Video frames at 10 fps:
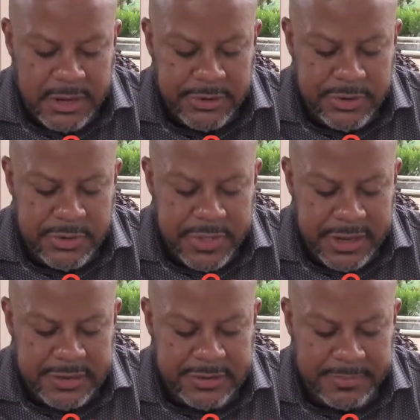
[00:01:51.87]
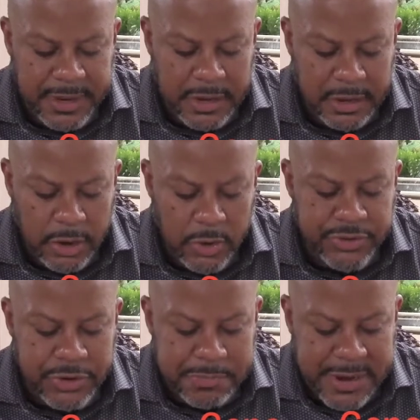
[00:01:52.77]
do this,
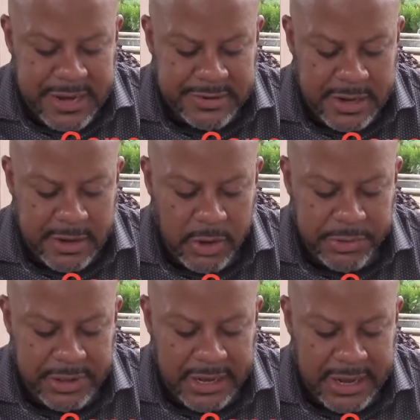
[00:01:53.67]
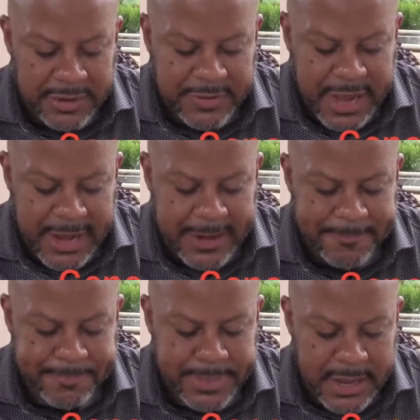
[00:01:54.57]
load your beast and go to the land of Canaan.
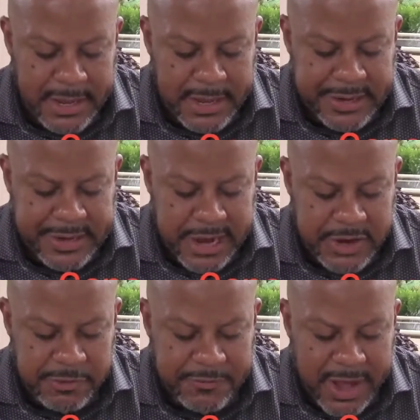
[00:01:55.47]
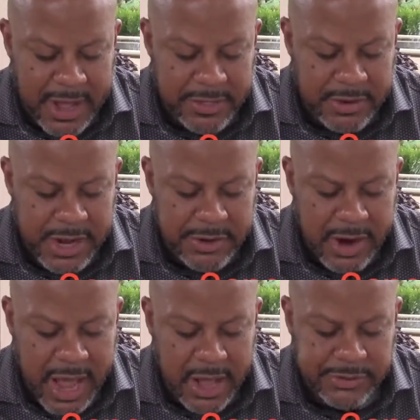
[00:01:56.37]
Take your father and
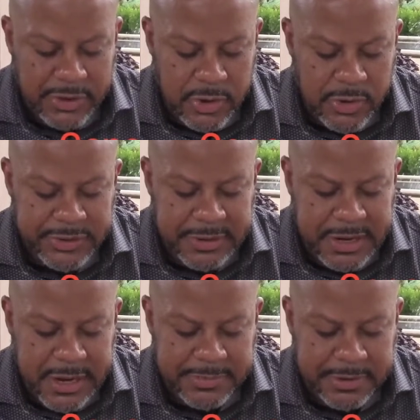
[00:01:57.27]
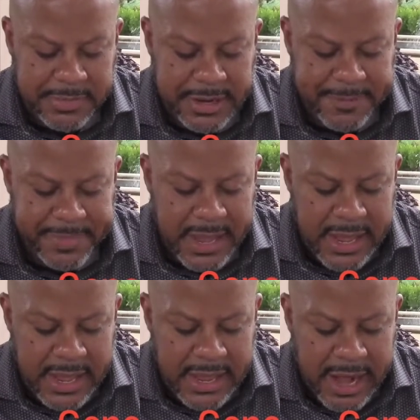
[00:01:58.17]
your households and come to me,
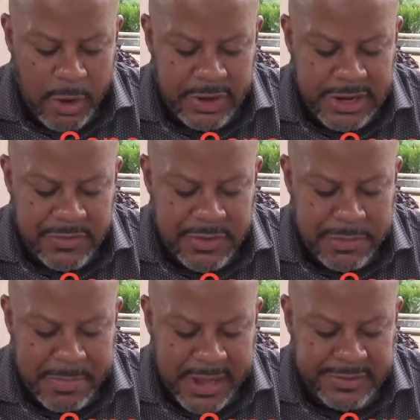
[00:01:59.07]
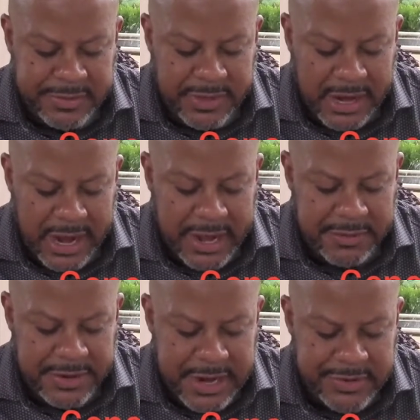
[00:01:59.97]
and I will give you the best of the land
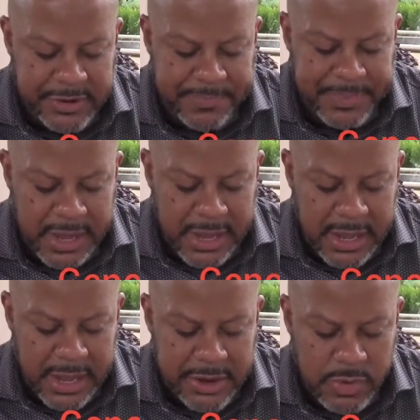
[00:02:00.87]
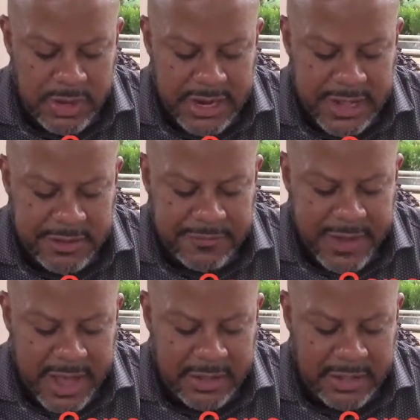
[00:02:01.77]
of Egypt, and you will eat the fat of